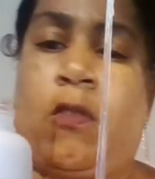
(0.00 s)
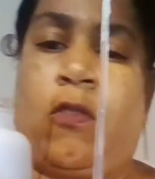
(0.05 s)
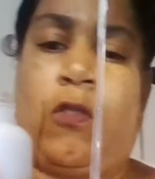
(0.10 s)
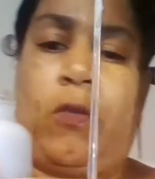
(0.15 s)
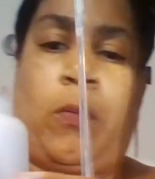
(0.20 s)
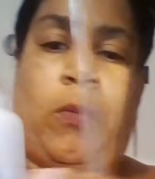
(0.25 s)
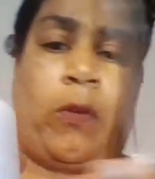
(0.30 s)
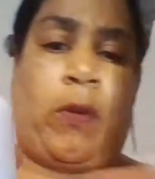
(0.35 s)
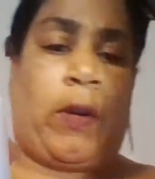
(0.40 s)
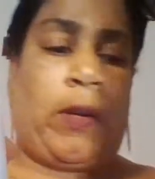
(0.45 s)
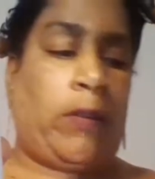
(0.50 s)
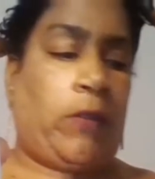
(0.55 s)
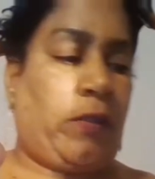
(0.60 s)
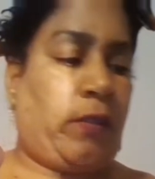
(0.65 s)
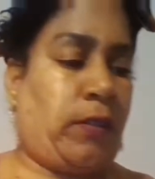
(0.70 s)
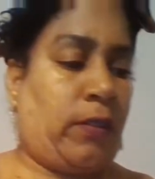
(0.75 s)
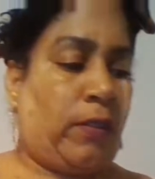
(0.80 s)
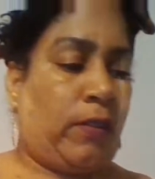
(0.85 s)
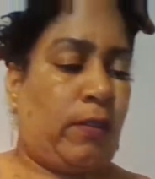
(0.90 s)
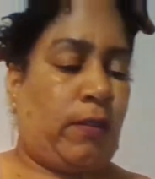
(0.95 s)
More
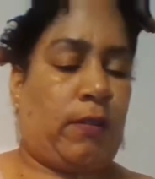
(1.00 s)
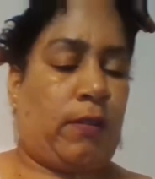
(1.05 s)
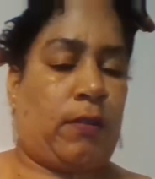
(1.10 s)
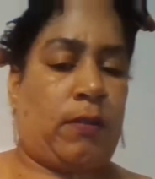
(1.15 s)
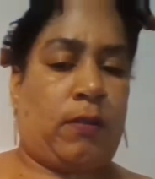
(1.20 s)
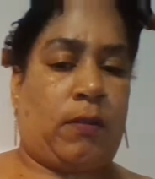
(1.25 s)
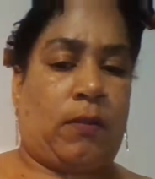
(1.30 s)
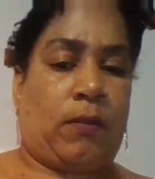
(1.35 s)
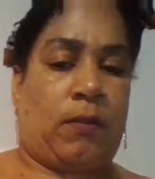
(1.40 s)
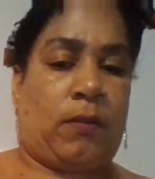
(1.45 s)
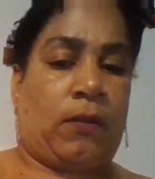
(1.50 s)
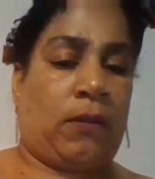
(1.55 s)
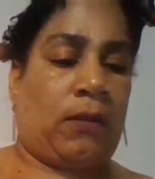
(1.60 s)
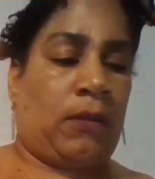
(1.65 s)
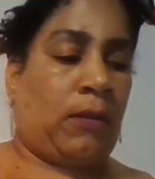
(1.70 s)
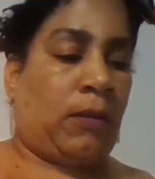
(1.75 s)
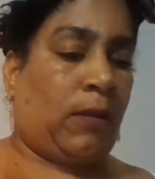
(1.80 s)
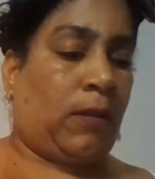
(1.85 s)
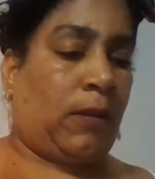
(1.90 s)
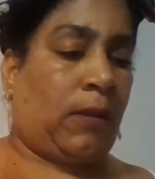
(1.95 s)
ounces
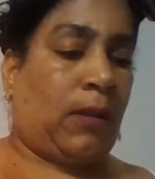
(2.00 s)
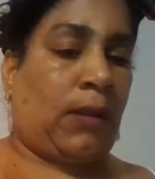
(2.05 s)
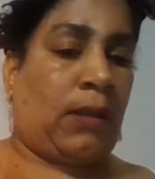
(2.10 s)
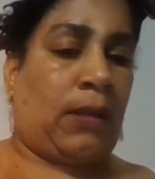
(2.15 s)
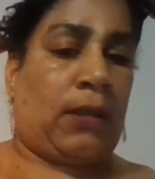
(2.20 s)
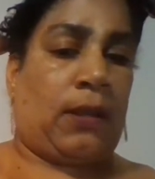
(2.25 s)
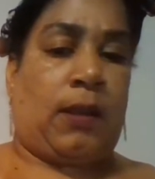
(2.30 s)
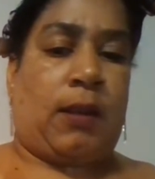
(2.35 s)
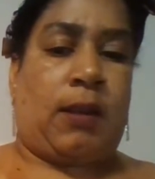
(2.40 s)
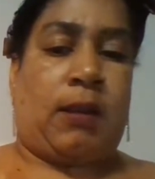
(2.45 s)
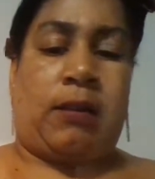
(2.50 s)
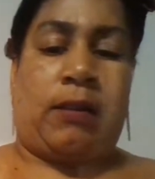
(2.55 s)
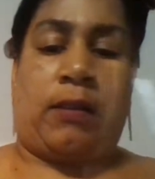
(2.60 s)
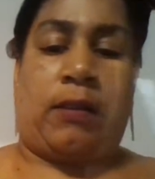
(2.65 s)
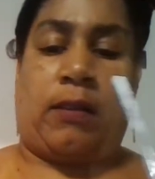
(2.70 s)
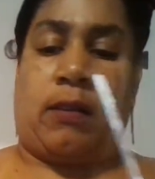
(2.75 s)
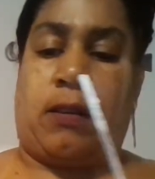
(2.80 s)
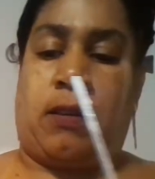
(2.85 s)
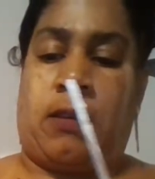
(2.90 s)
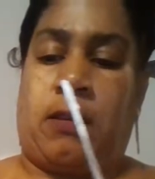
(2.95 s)
and add it
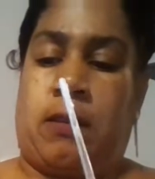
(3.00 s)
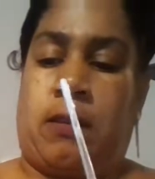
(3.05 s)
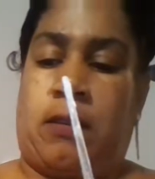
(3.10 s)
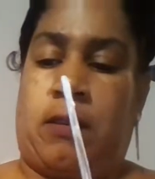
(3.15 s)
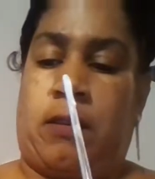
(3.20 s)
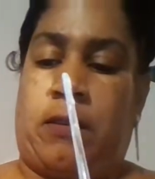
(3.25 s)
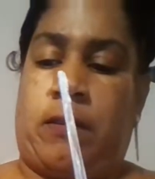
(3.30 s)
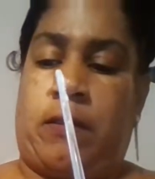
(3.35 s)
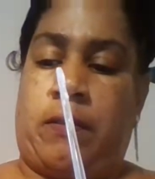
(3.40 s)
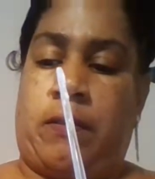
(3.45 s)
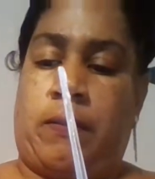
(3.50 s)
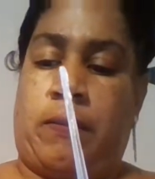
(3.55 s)
in there.